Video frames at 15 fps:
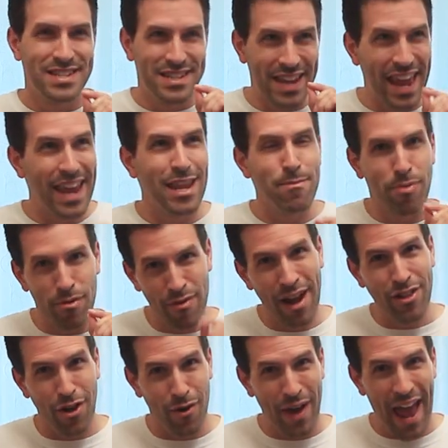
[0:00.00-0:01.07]
Danny
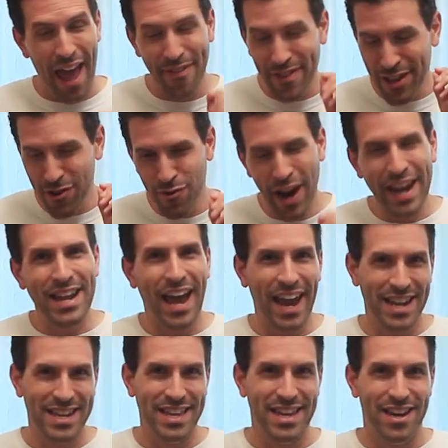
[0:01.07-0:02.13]
Perello, had the great
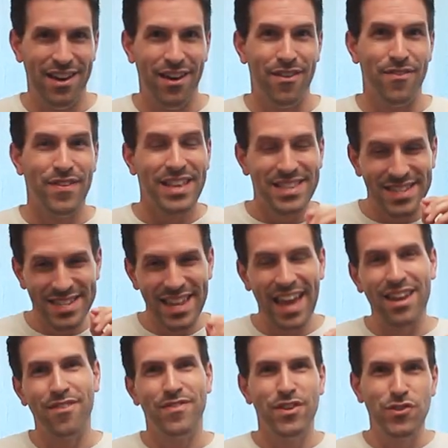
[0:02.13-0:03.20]
idea of
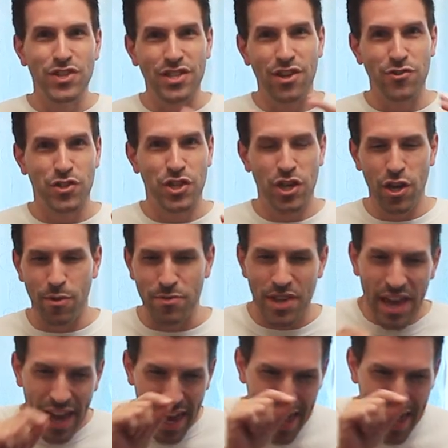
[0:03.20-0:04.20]
instead of using those cubes,